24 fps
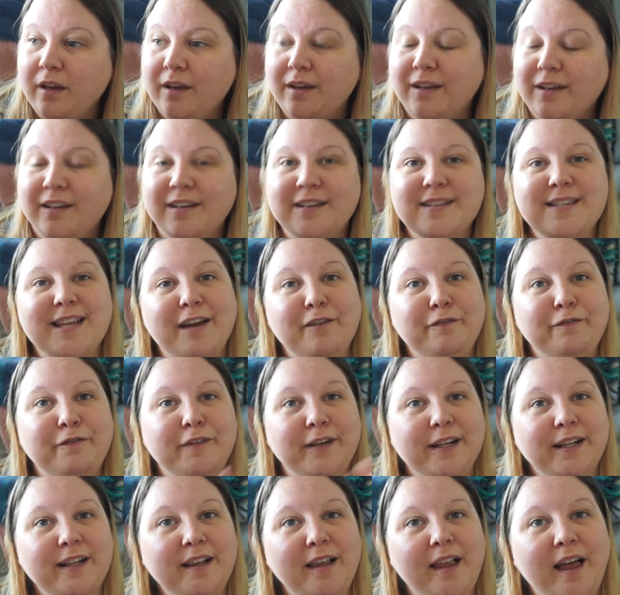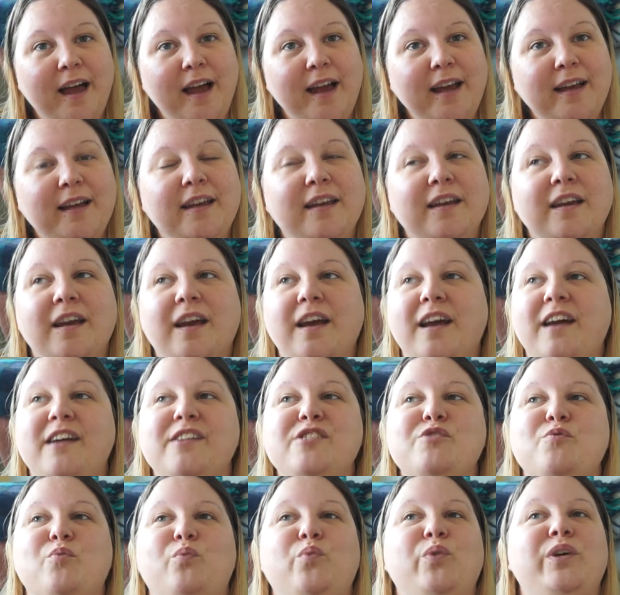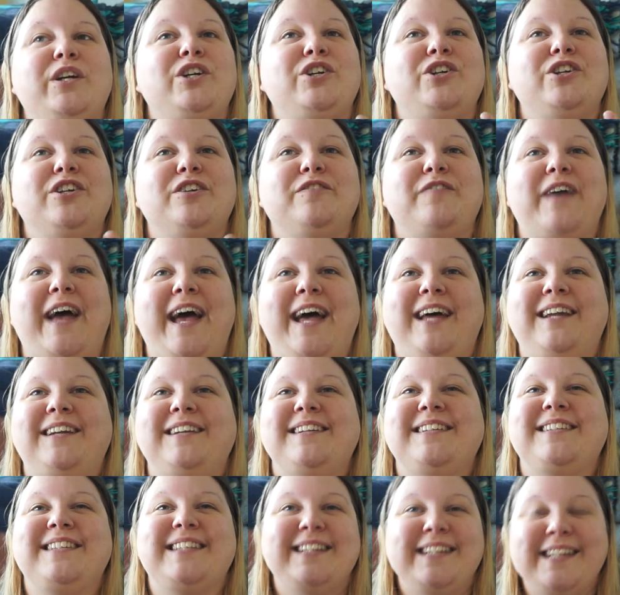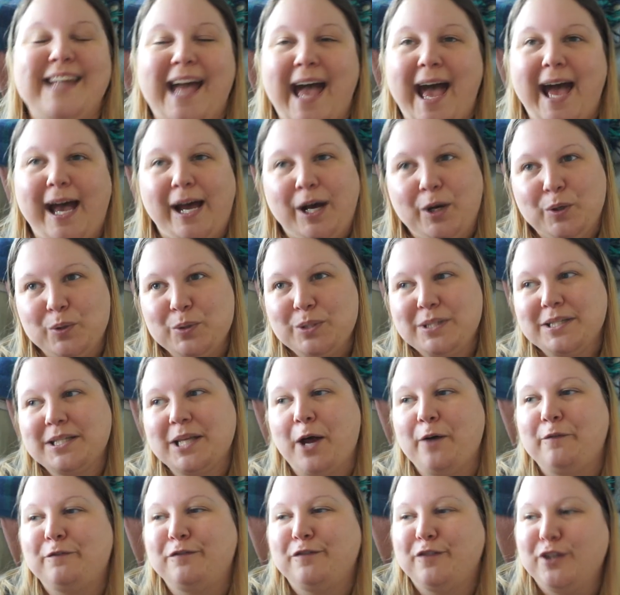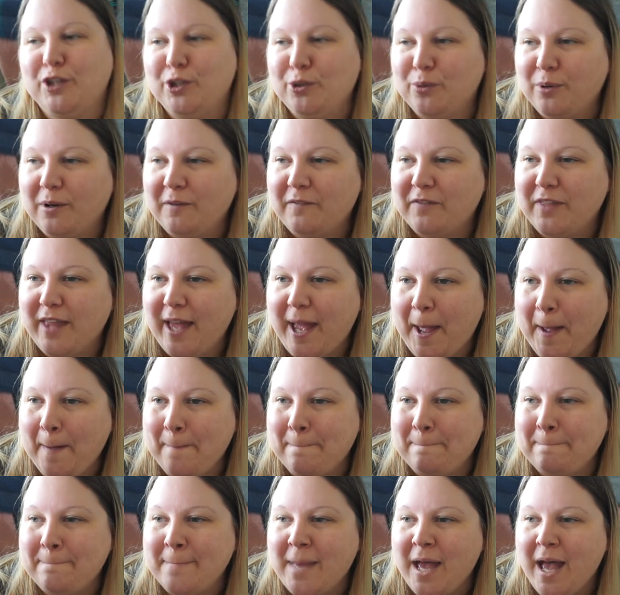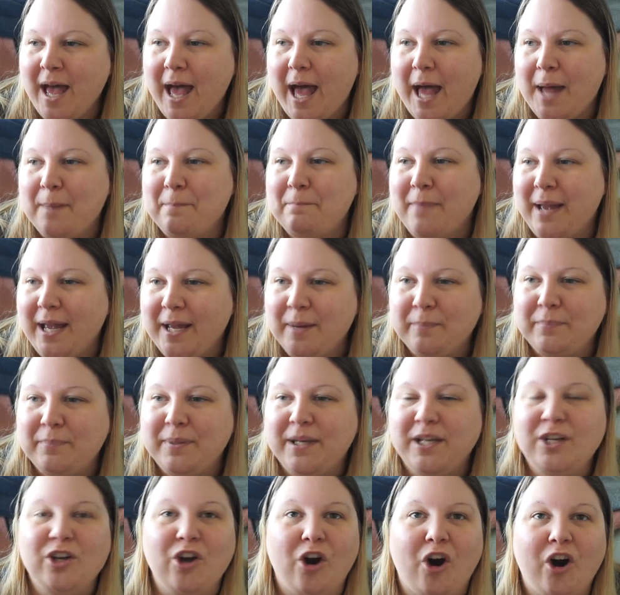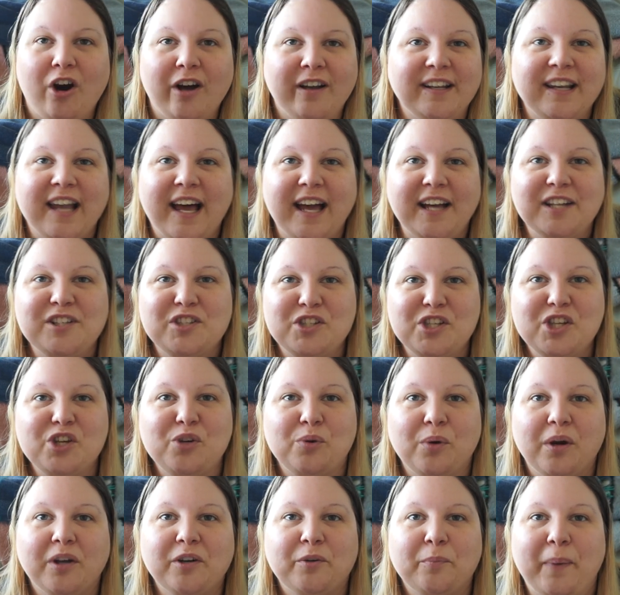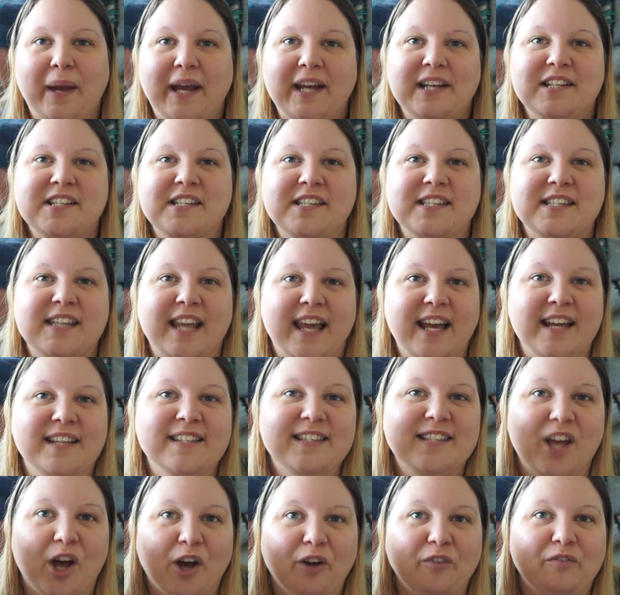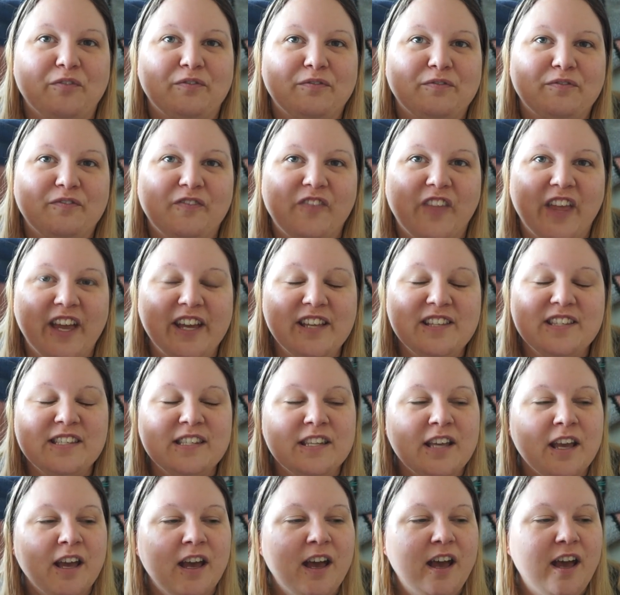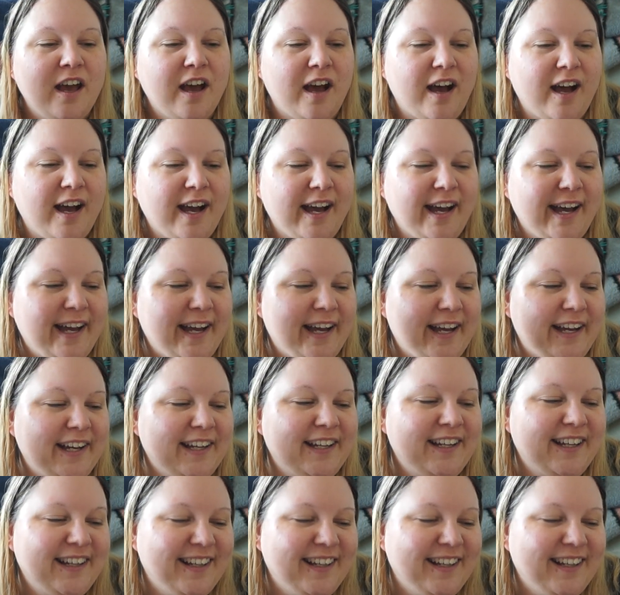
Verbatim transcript: because I feel like we could have edited out a few of them and maybe gotten like two hundred pages less of this. Uh,